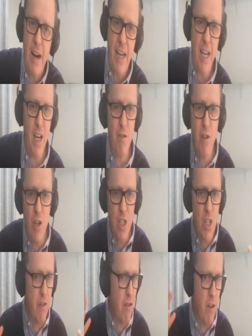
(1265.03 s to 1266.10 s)
a regular
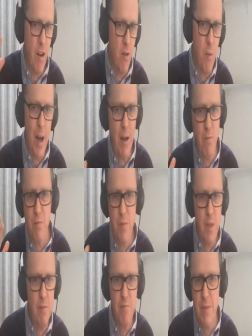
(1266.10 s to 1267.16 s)
roster of about
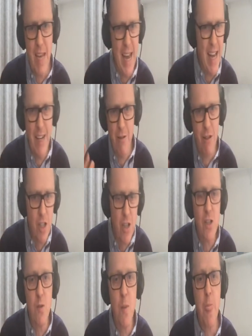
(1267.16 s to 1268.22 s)
10 or a
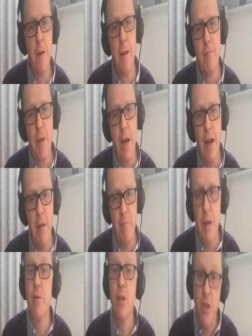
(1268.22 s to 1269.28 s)
dozen
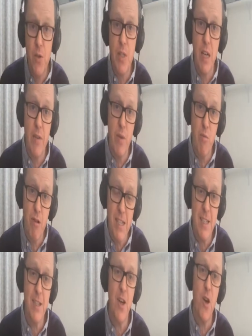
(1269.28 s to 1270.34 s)
people that used to live in
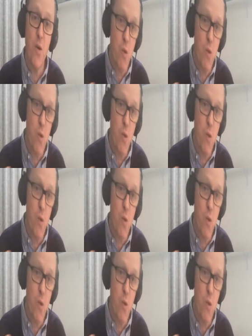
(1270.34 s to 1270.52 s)
prison who